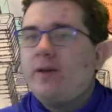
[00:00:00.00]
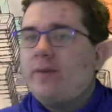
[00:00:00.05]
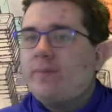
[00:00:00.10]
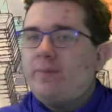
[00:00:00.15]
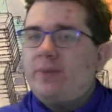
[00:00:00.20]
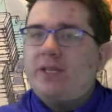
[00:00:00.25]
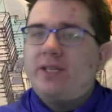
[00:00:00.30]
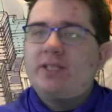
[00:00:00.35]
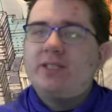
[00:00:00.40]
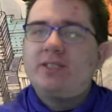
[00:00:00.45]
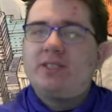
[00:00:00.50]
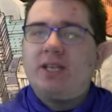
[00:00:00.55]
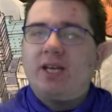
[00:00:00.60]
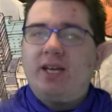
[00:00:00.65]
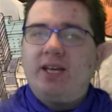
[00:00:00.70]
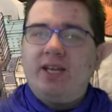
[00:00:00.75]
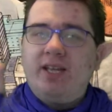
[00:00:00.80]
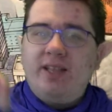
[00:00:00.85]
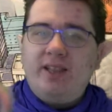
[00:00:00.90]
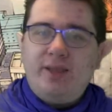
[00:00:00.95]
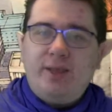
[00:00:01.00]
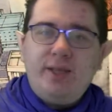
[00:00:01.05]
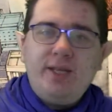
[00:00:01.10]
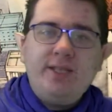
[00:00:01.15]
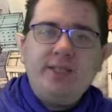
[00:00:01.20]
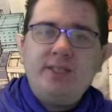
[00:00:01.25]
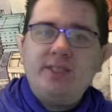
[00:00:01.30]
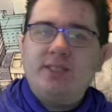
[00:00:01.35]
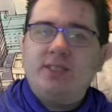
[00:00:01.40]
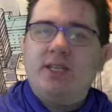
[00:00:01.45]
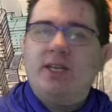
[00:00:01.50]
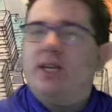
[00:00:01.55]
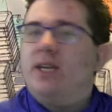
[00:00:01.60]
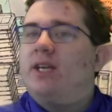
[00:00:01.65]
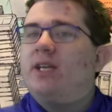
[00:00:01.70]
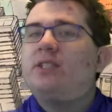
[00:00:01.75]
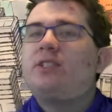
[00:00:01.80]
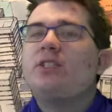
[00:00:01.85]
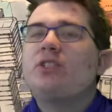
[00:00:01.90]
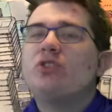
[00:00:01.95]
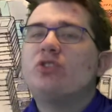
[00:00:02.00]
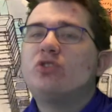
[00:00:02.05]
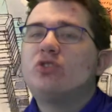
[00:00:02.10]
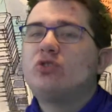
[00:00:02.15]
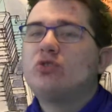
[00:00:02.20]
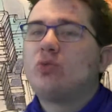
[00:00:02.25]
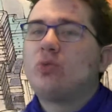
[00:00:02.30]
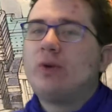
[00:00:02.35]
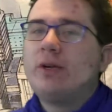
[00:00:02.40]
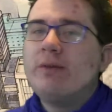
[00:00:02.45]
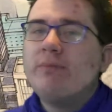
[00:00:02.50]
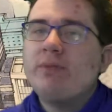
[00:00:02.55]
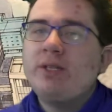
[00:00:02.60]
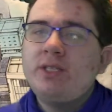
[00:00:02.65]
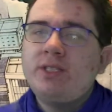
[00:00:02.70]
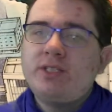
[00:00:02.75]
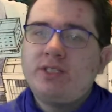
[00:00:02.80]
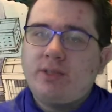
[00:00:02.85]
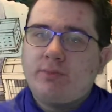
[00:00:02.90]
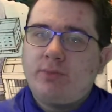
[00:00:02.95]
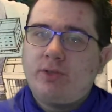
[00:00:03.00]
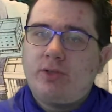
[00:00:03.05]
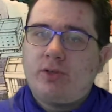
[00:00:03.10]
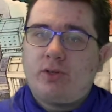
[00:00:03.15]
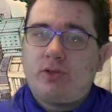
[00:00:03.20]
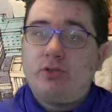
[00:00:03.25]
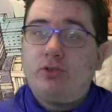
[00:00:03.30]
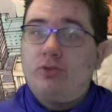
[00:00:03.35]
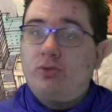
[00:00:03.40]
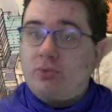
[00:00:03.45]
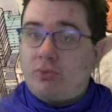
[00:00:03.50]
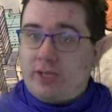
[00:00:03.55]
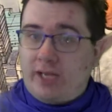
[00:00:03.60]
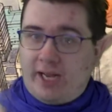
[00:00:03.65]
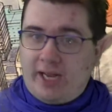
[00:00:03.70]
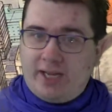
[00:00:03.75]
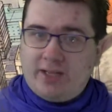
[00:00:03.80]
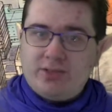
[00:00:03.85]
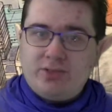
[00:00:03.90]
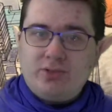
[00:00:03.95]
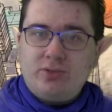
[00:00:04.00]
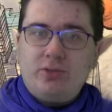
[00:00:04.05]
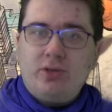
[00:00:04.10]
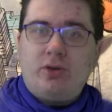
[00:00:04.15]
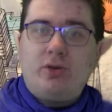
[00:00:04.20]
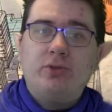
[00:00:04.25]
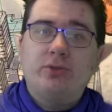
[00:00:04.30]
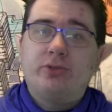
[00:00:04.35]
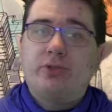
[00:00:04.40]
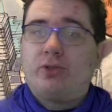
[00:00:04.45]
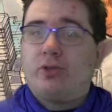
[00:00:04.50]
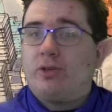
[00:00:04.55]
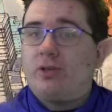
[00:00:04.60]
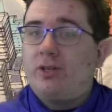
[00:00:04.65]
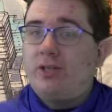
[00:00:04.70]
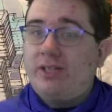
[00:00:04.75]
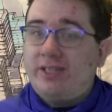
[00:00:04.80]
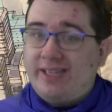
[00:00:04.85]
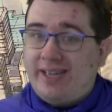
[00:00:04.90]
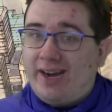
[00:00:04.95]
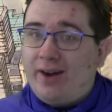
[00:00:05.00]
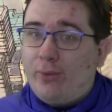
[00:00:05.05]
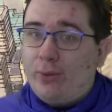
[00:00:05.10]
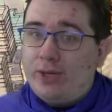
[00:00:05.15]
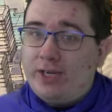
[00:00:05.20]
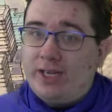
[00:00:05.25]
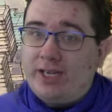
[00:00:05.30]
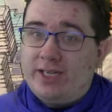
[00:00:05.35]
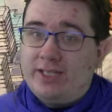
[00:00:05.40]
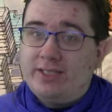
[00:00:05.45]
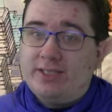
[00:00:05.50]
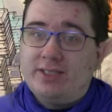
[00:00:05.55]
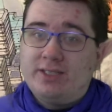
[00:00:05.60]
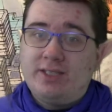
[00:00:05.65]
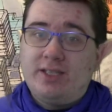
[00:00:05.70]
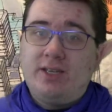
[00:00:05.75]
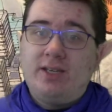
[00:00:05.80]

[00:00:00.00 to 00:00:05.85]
because this is extremely similar to cancel culture nowadays.